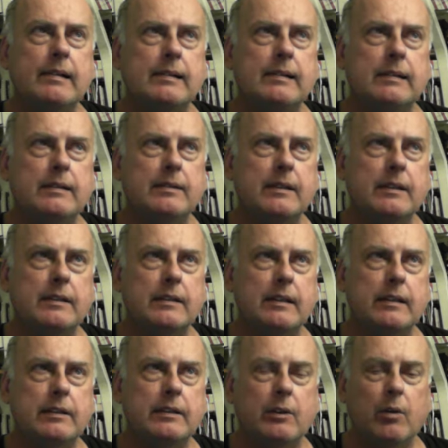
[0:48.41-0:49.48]
and they
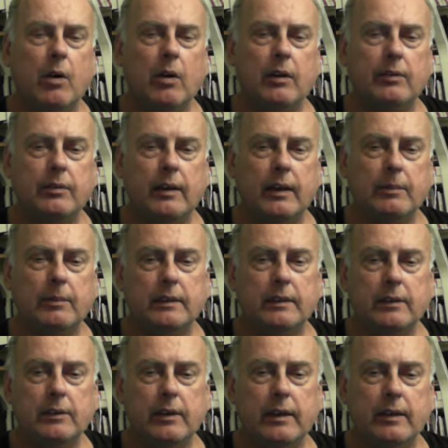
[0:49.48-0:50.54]
said you qualify because I
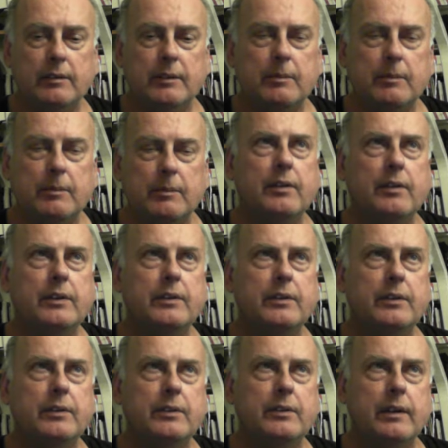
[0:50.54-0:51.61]
do have some health
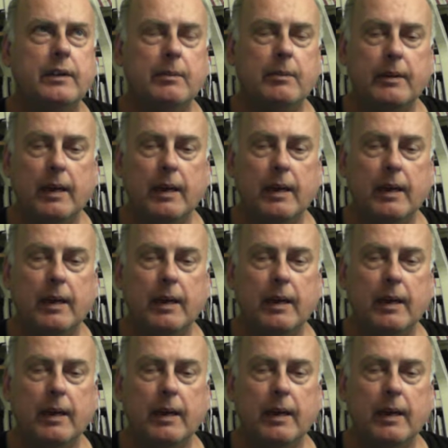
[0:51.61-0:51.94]
issues and